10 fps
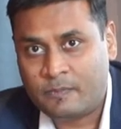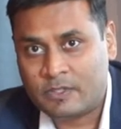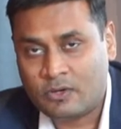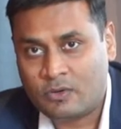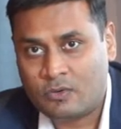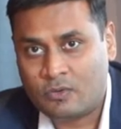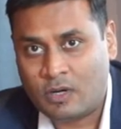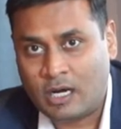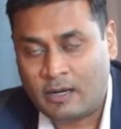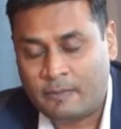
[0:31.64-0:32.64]

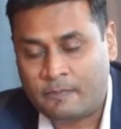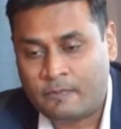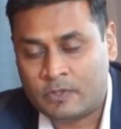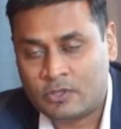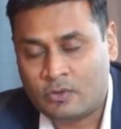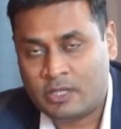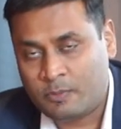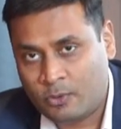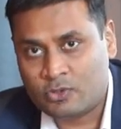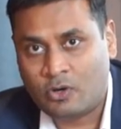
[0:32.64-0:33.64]
So in
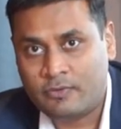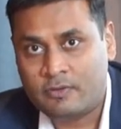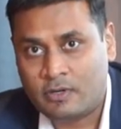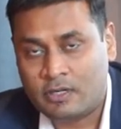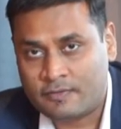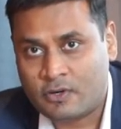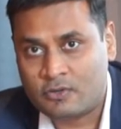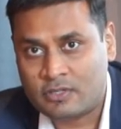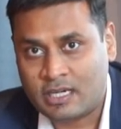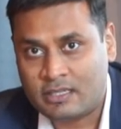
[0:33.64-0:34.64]
the post-COVID world, of
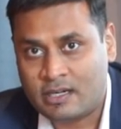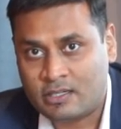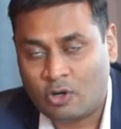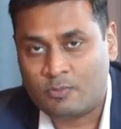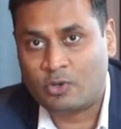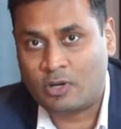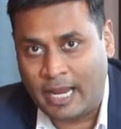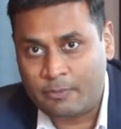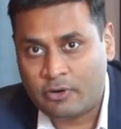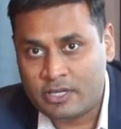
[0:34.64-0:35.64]
course, there is a lot more
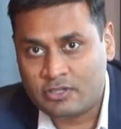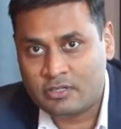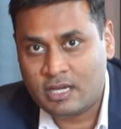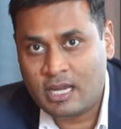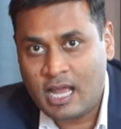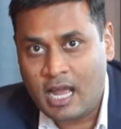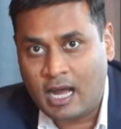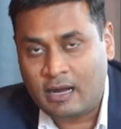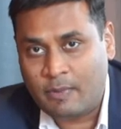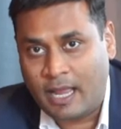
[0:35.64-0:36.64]
collaboration,
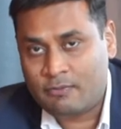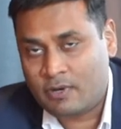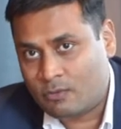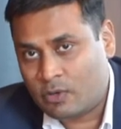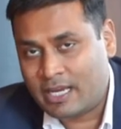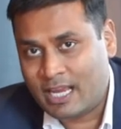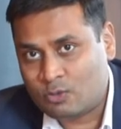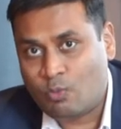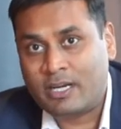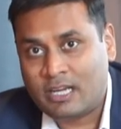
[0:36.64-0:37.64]
and we are working
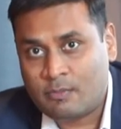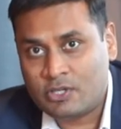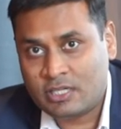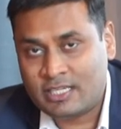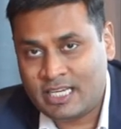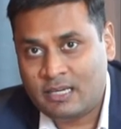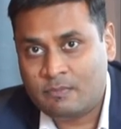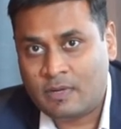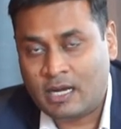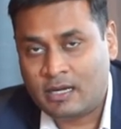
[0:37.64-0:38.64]
as one commercial
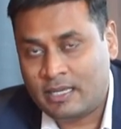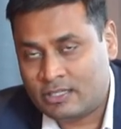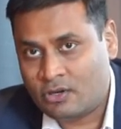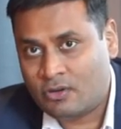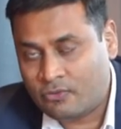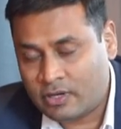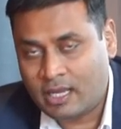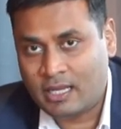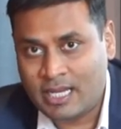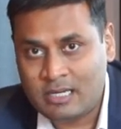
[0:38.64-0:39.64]
team instead of
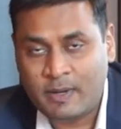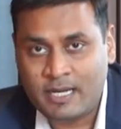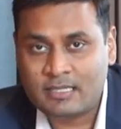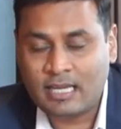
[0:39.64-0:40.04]
working in independent